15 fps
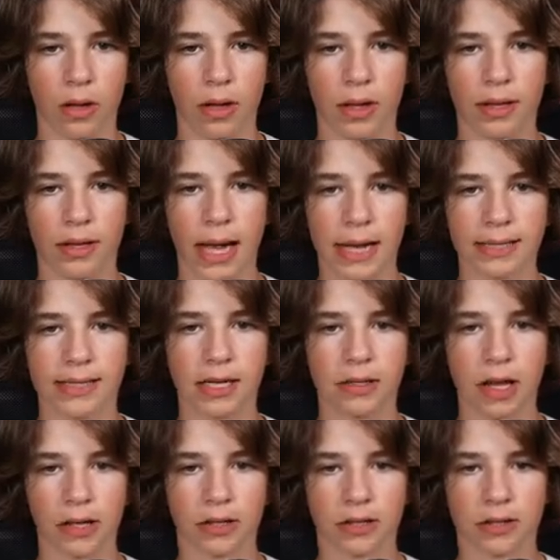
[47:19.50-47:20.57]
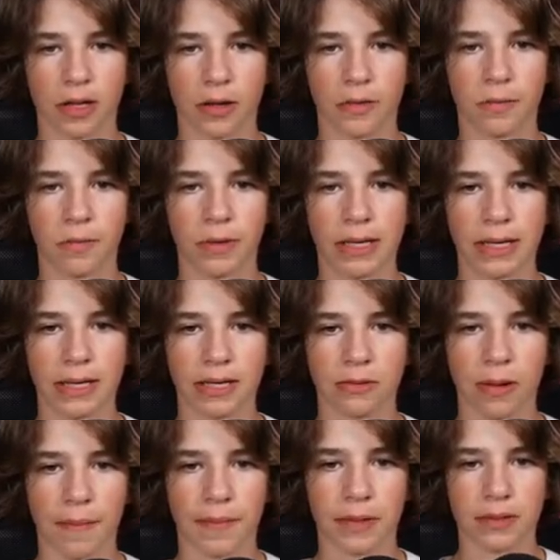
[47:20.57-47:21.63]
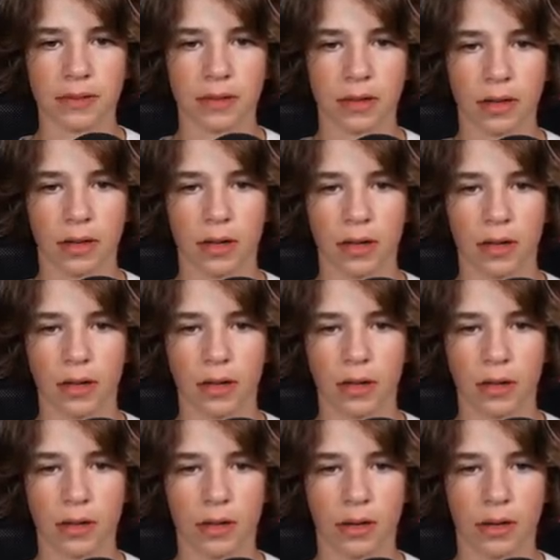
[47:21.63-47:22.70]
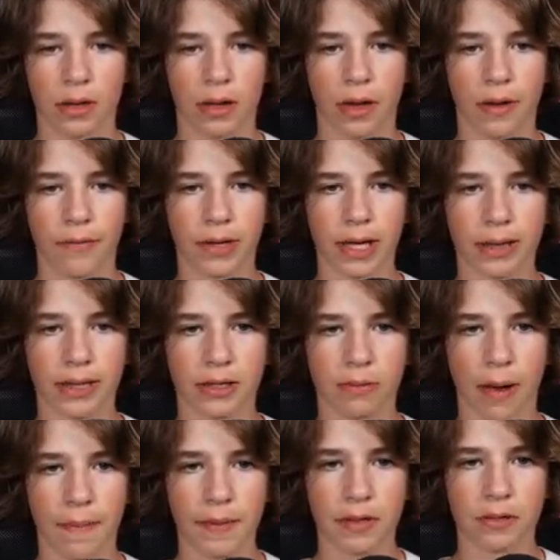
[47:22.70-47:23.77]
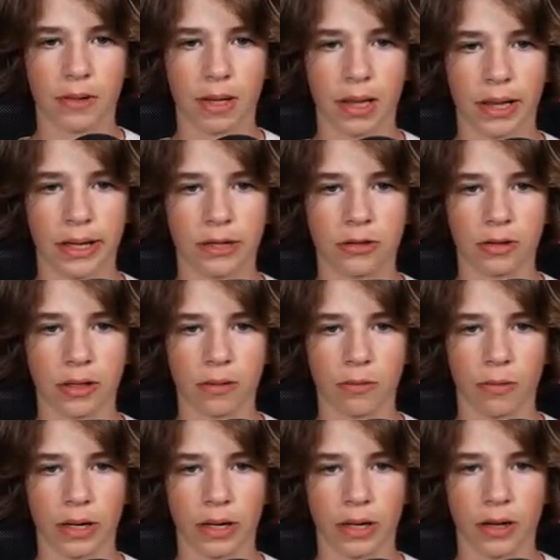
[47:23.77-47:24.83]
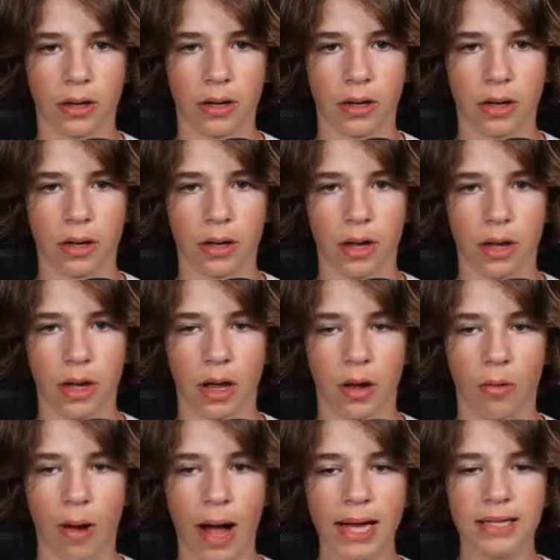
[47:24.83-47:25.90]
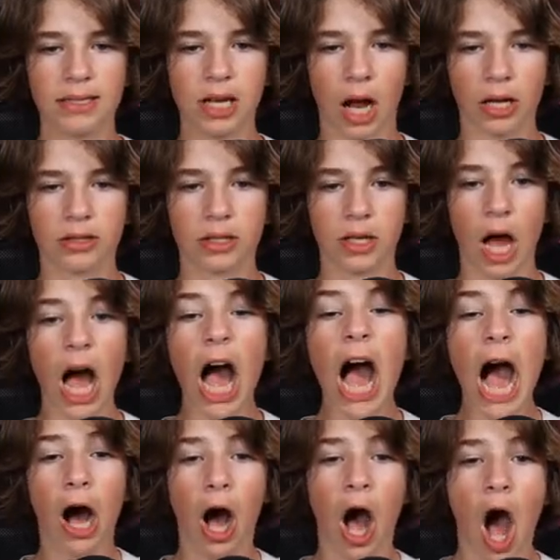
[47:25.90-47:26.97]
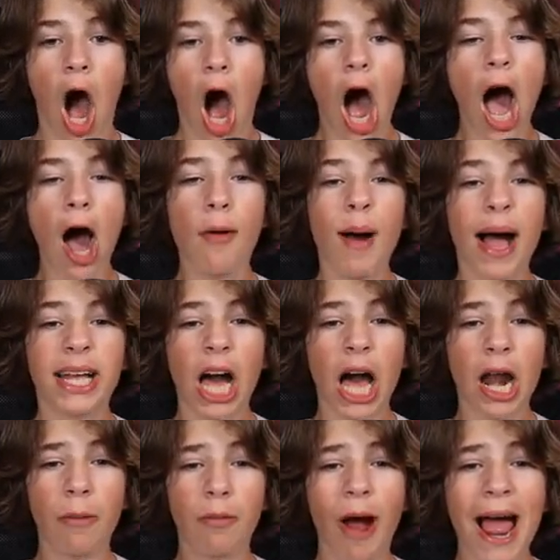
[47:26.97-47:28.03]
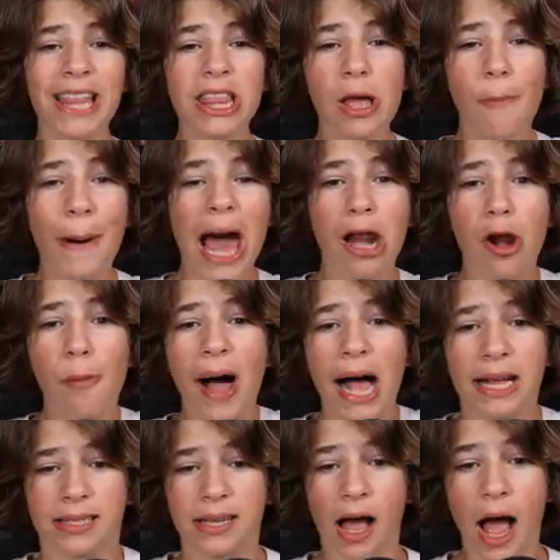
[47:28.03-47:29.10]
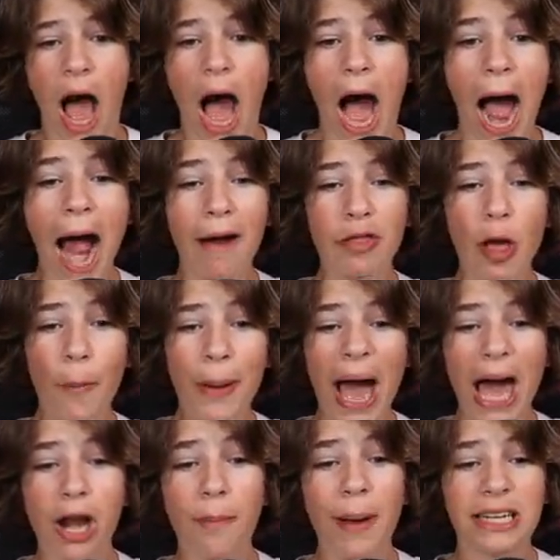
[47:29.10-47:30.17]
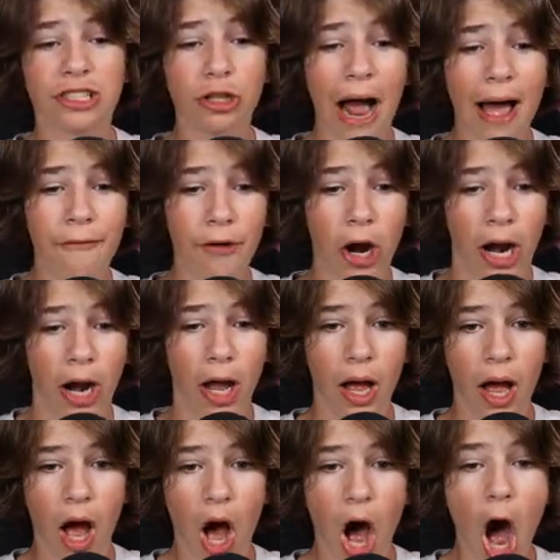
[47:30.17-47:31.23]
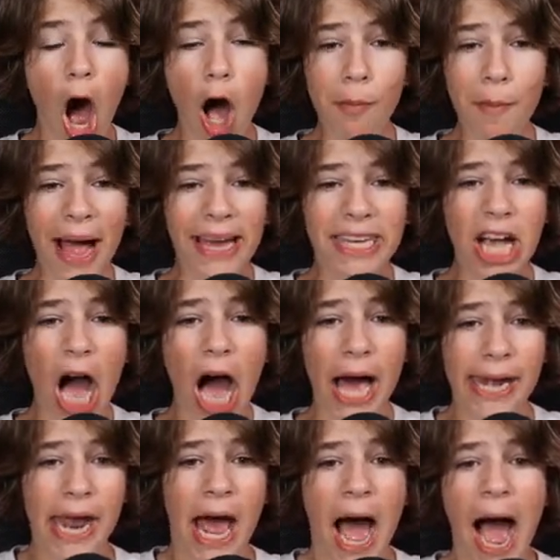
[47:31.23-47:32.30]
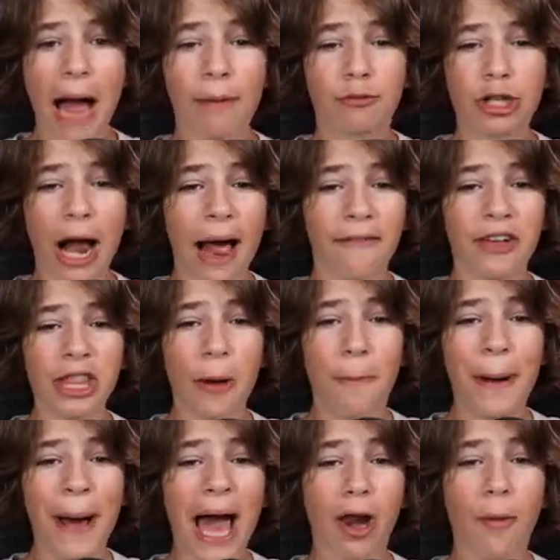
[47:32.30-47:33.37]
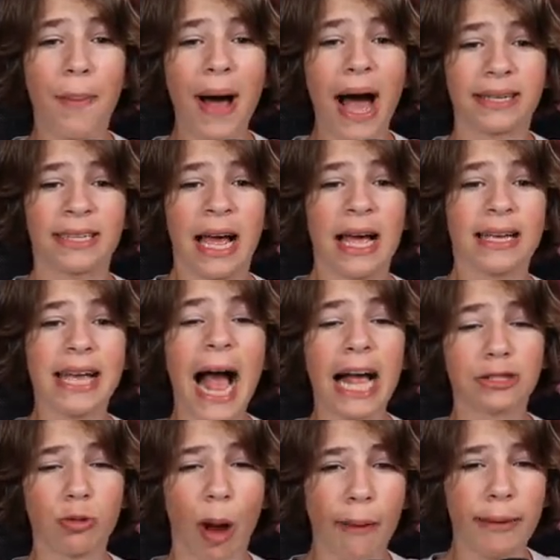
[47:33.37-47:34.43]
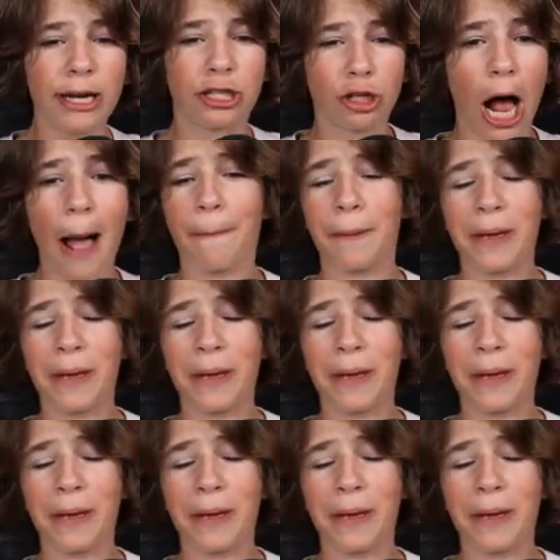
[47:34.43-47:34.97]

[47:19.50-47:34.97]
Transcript: Guys, kill Dr. Slone. We need his weapons. If we get these weapons, we literally win. Why is Dr. Oh! Oh my god, I'm riding the battle bus! I'm the battle bus driver! Oh my god! I'm driving the battle bus! Guys, where are we dropping?